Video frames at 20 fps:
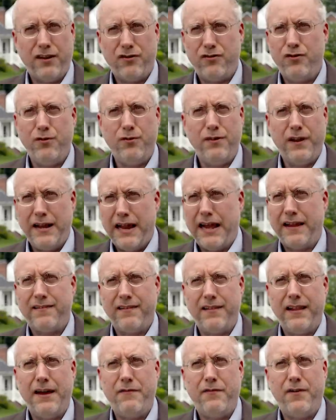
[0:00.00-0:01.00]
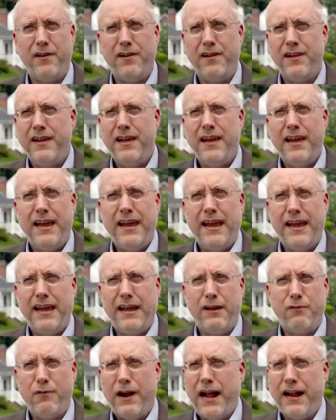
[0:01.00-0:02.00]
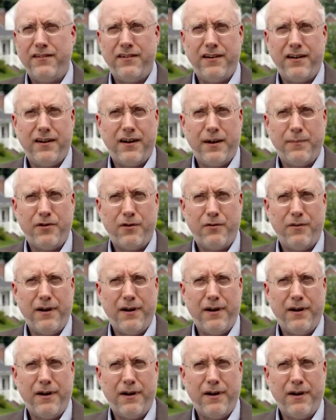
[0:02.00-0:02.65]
it to the next level and ratcheted up the